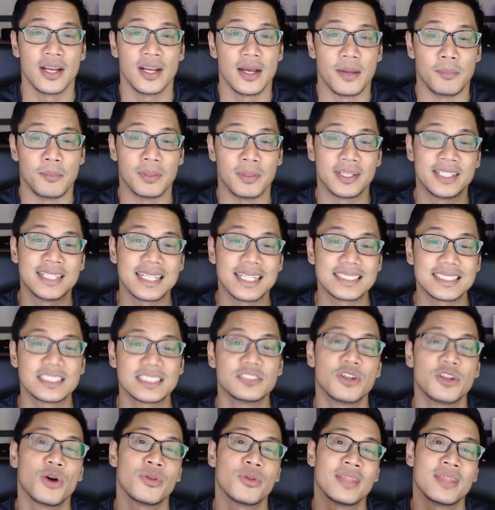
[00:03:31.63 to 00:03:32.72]
But just
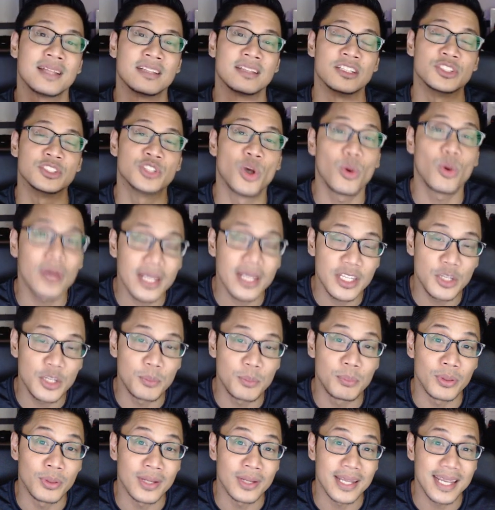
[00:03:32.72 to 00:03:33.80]
know that the token you
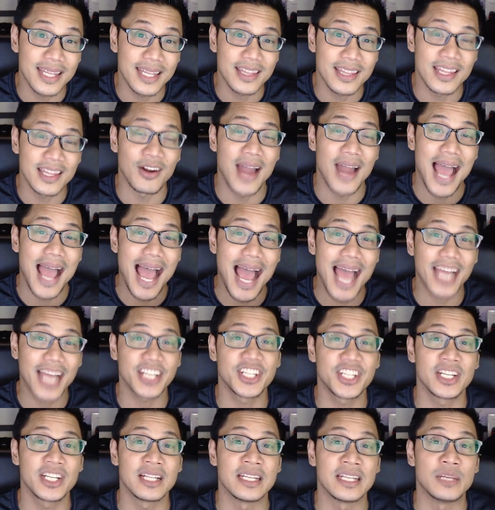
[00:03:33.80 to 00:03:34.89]
put in there
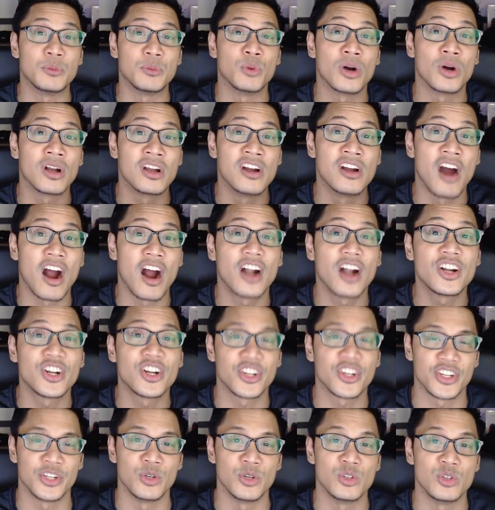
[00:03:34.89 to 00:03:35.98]
actually will garner
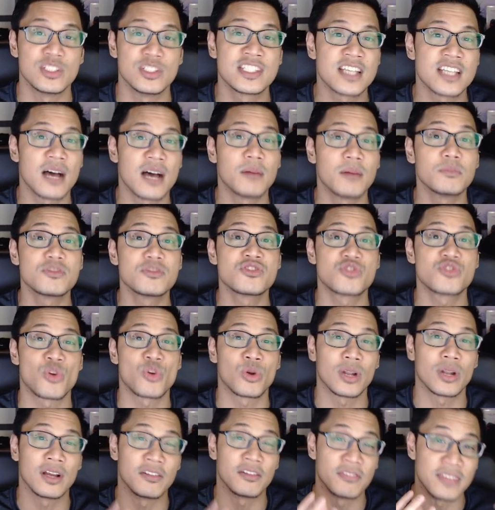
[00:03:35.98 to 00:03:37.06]
you some
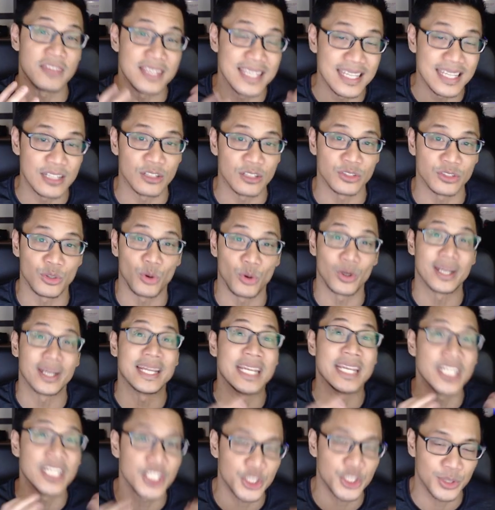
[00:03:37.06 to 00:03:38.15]
sort of yield or
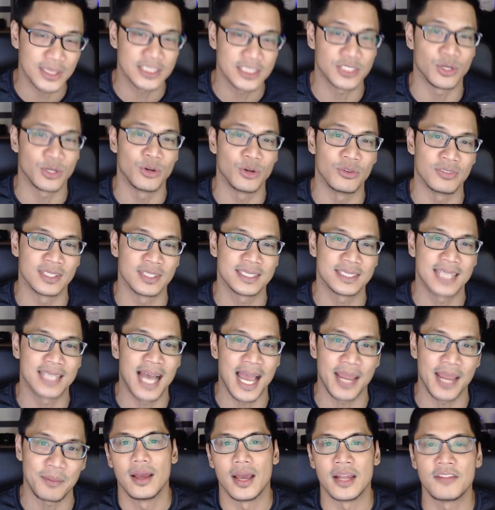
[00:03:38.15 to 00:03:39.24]
interest over
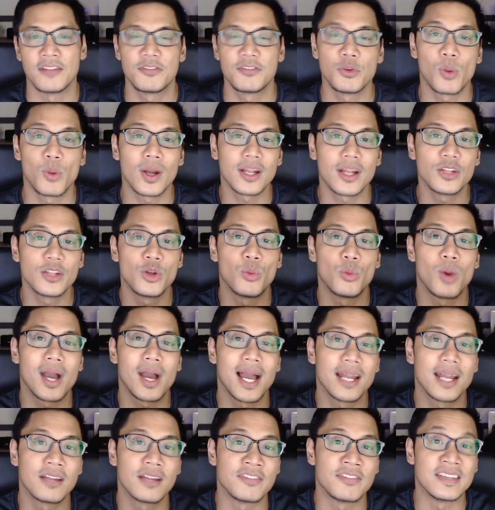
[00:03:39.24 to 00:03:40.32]
time. And if you want to know what
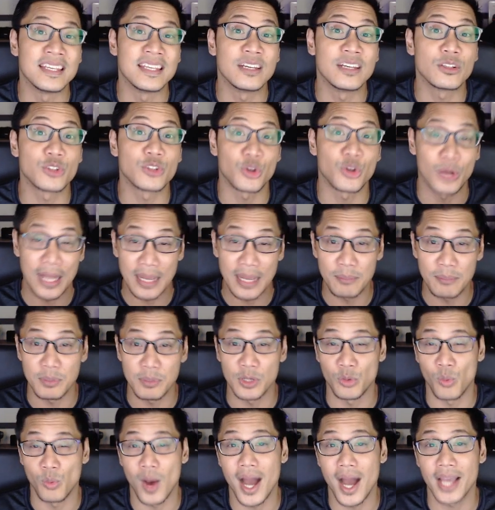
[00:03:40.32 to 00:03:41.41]
kind of yield or
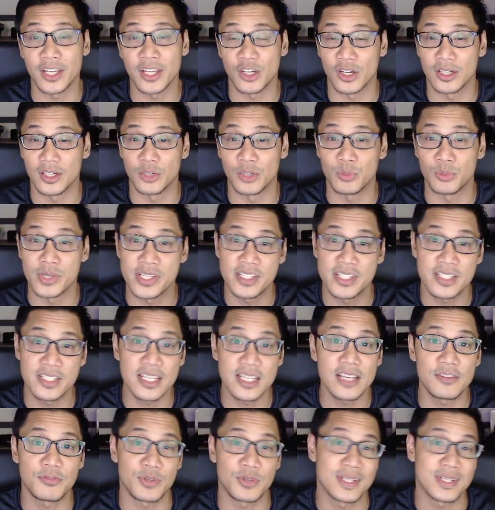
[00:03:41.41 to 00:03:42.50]
APY you're going to
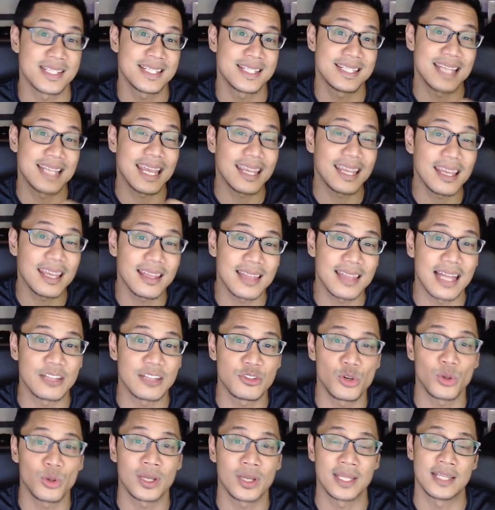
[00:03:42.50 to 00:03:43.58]
receive for staking that
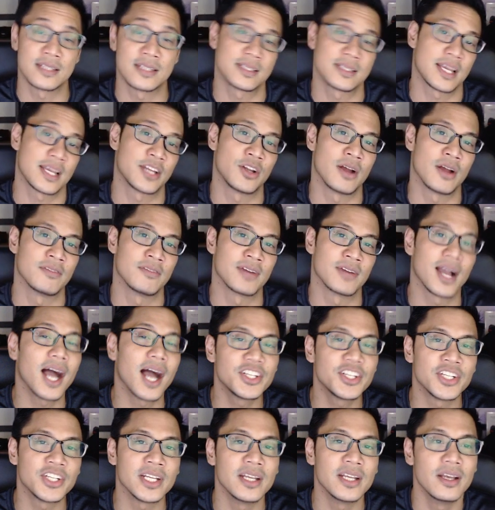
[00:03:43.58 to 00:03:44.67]
token inside your
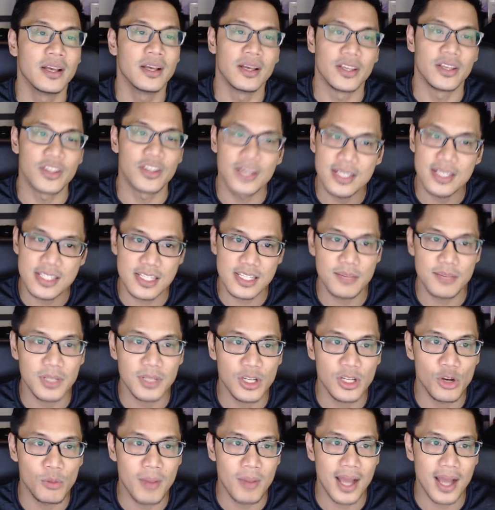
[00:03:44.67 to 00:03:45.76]
Aavegotchi, you can simply
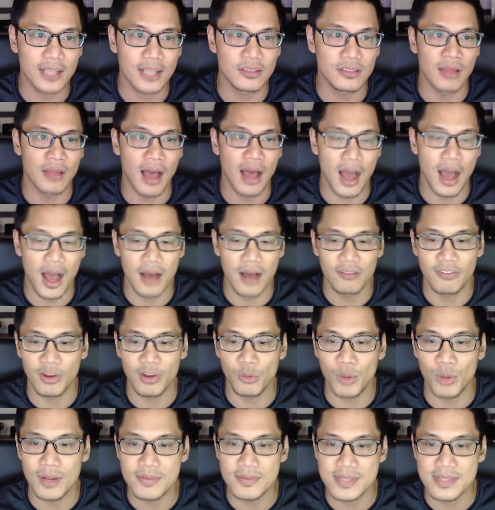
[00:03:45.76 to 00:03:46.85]
go back to Aave
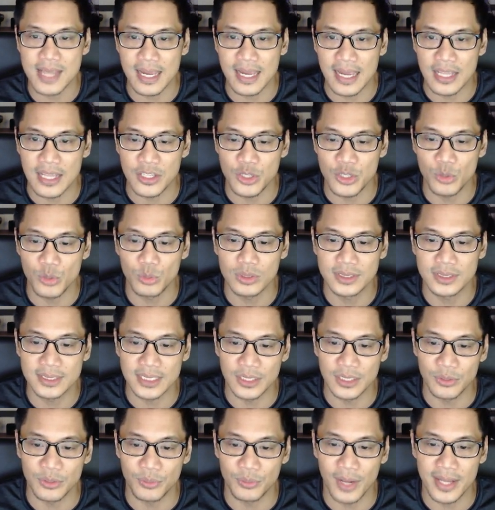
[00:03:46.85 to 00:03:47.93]
website and you will see
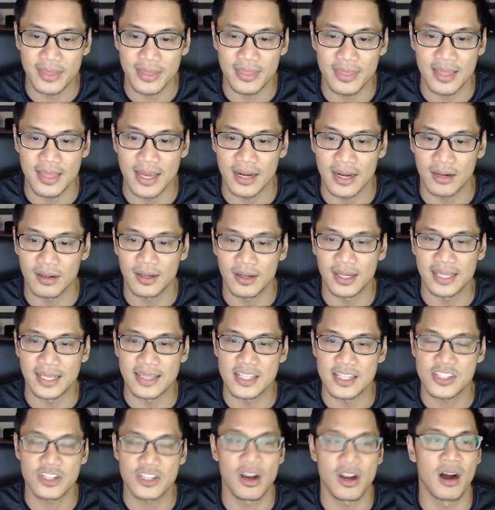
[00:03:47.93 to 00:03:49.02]
it right there in
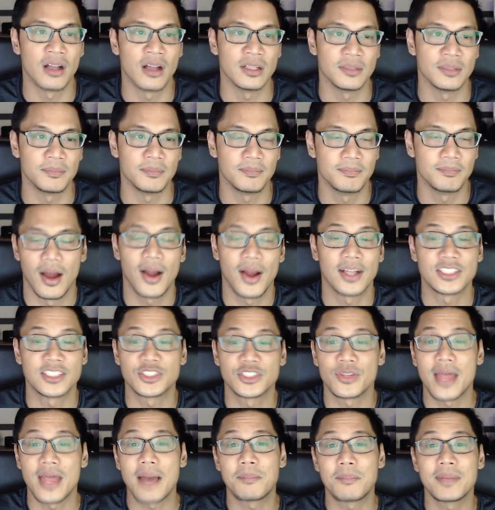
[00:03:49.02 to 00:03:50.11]
this column. All right,
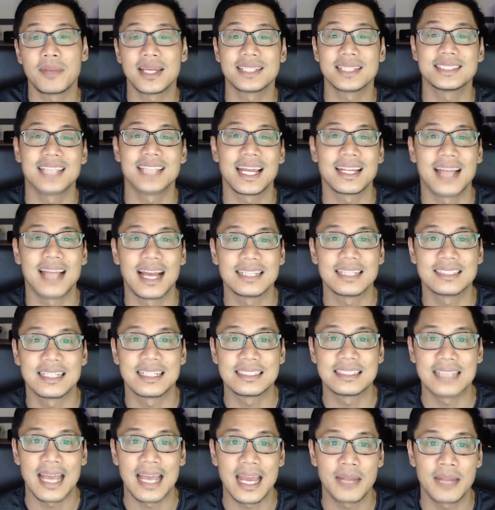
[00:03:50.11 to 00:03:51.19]
so that being said, guys,
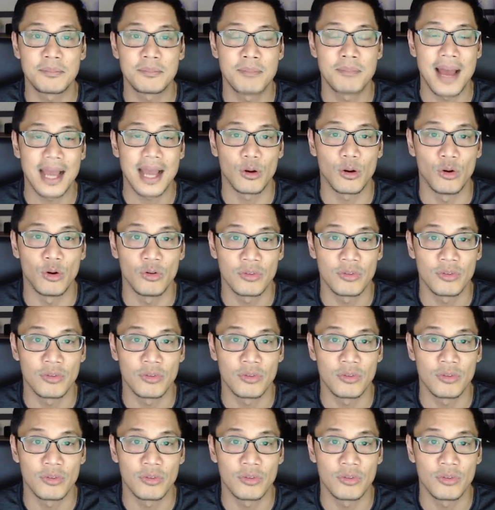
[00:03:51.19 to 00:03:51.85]
let's head back over